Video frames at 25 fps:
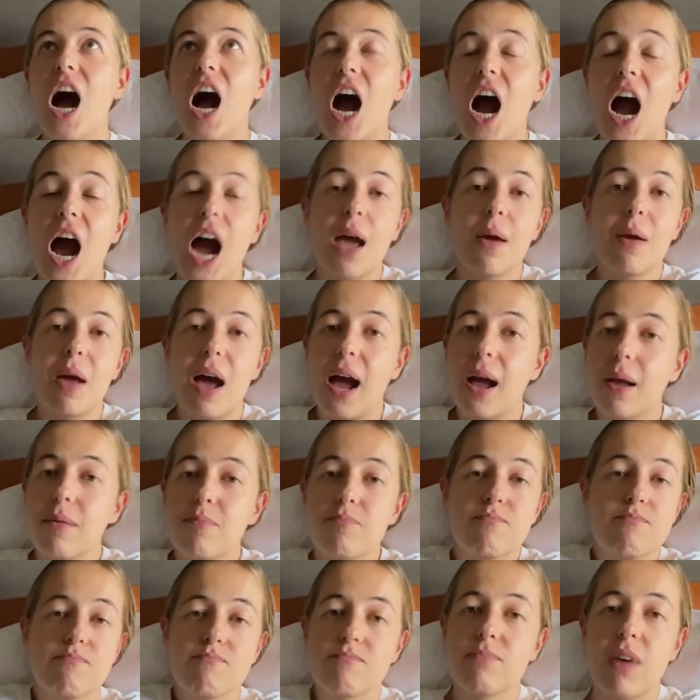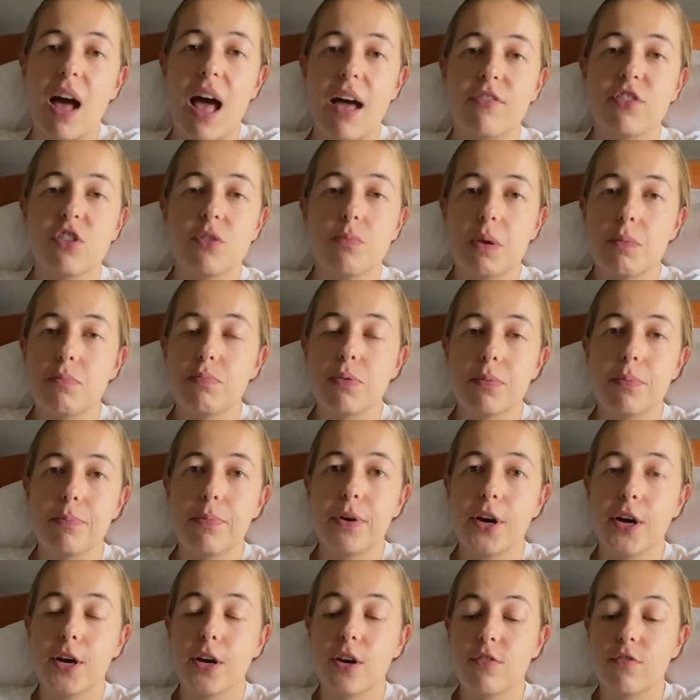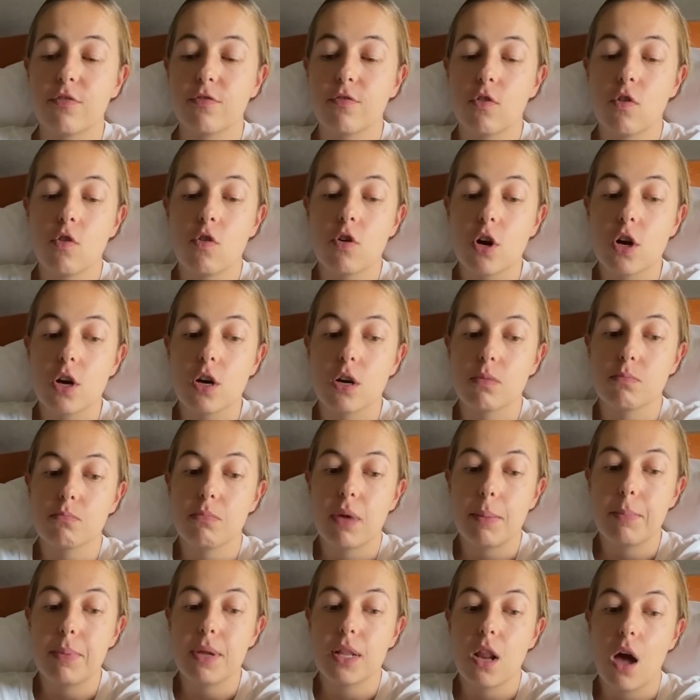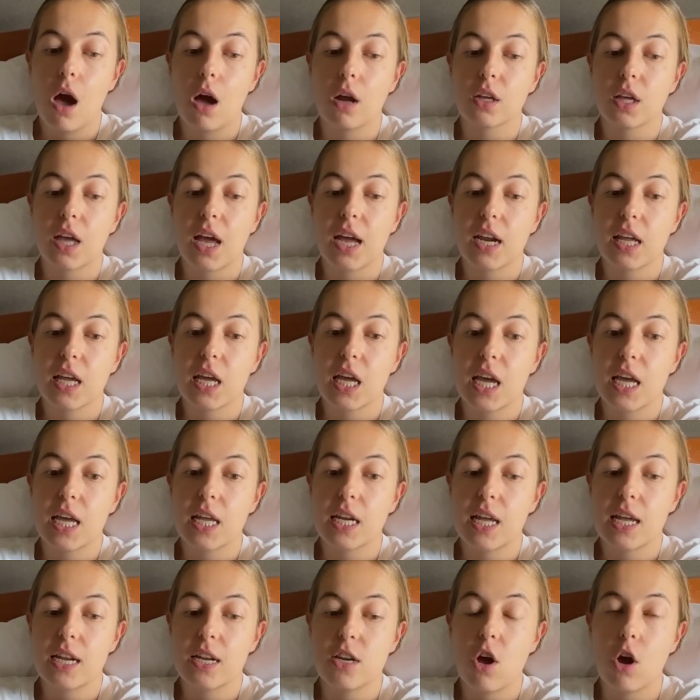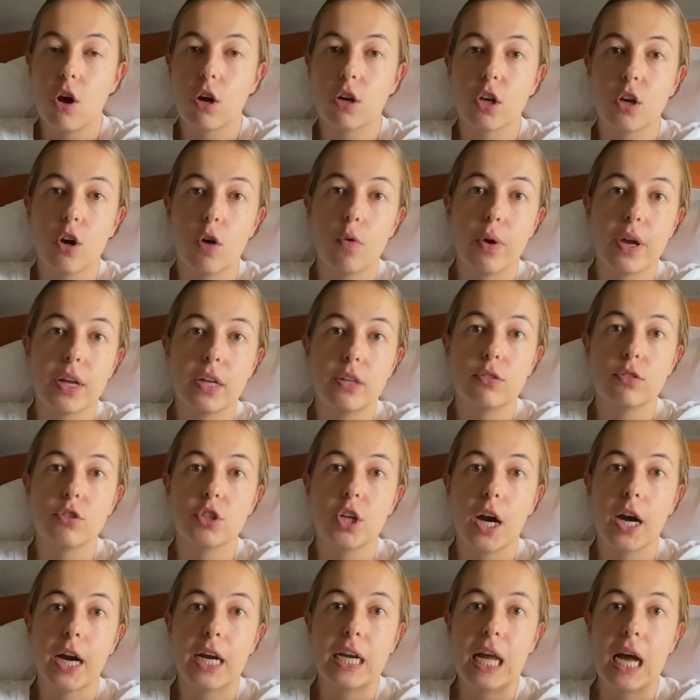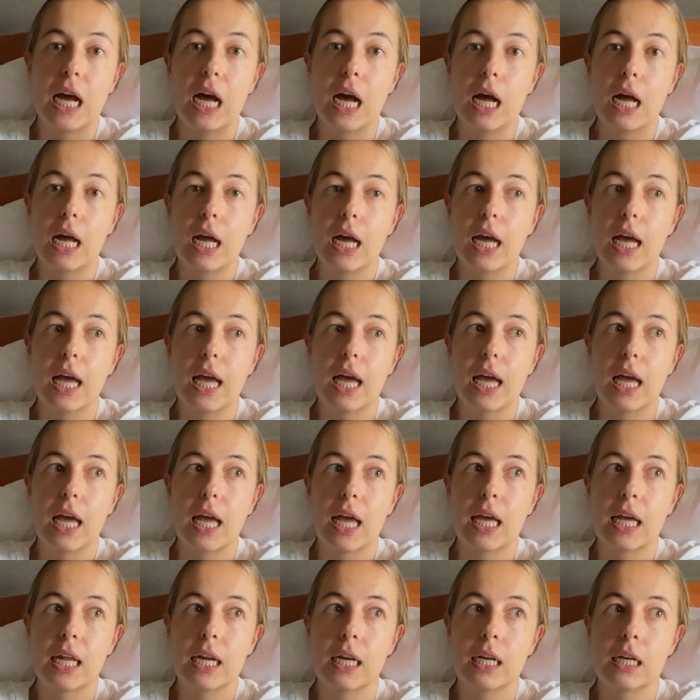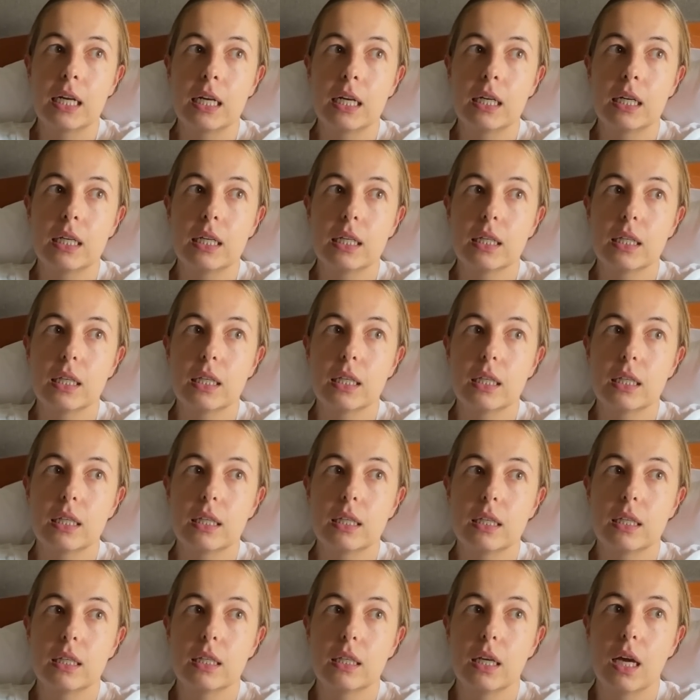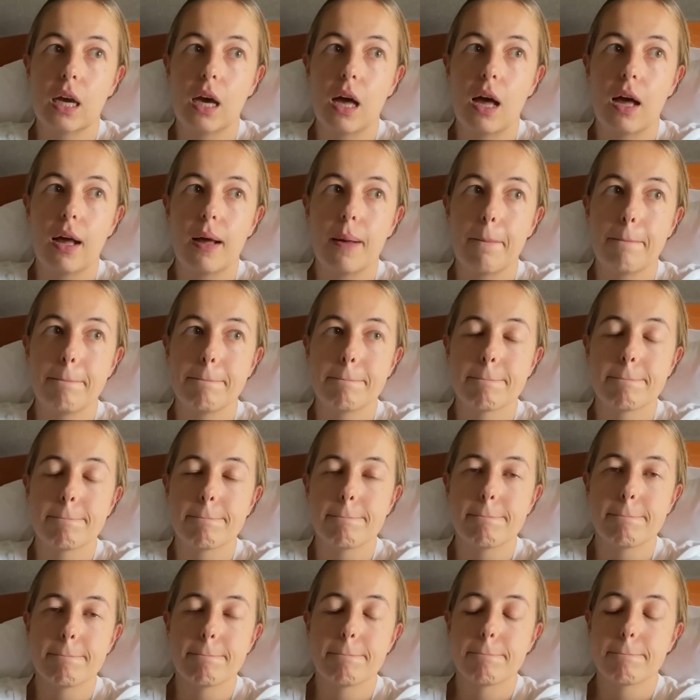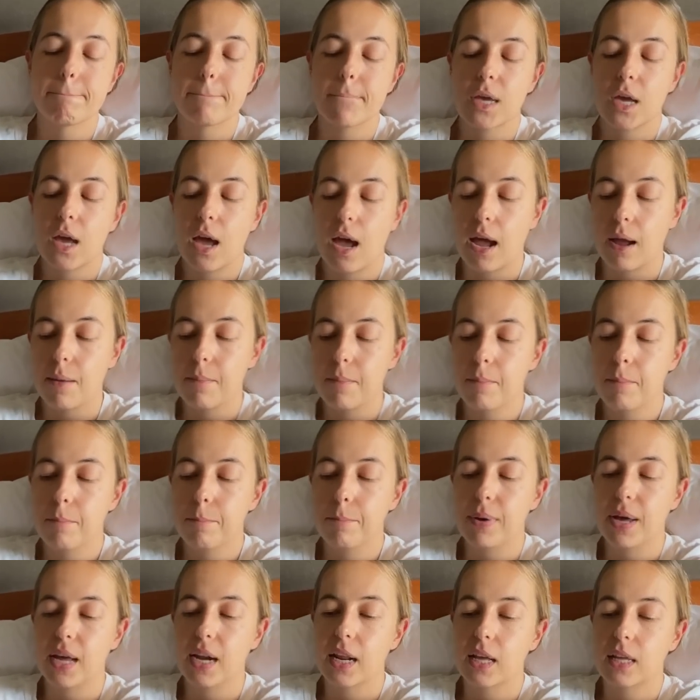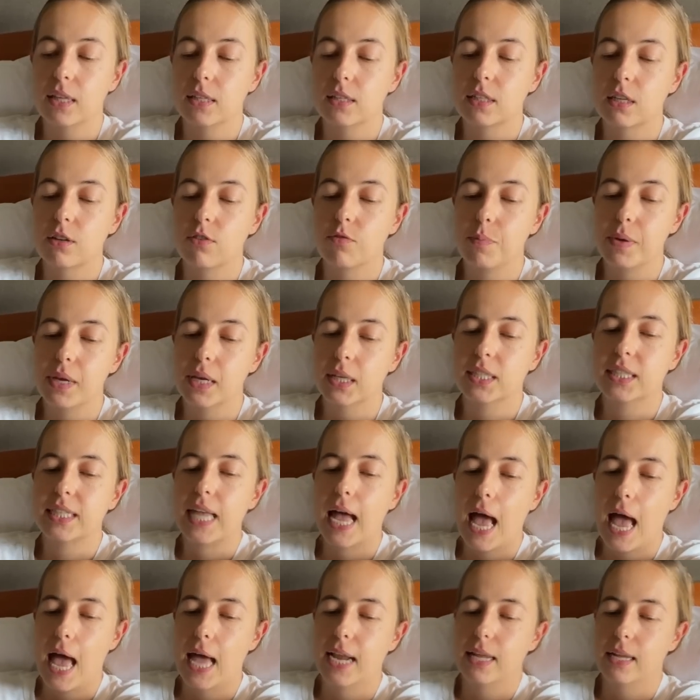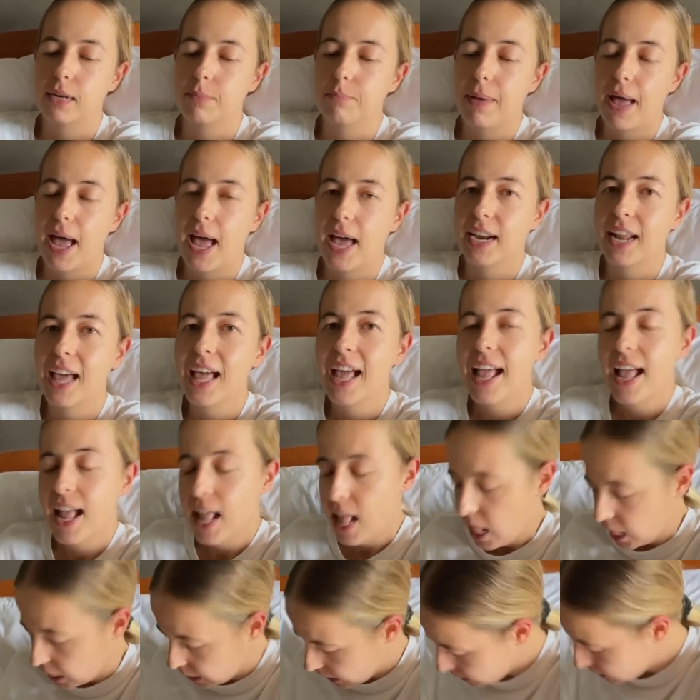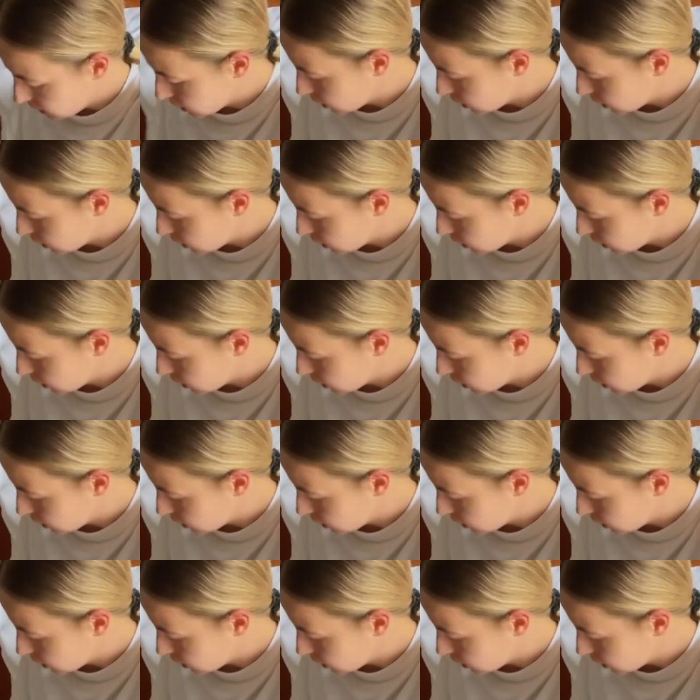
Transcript: I have to be prepared for maybe not getting it and not going to China. And yeah, okay. But instead of being sad and bad, let's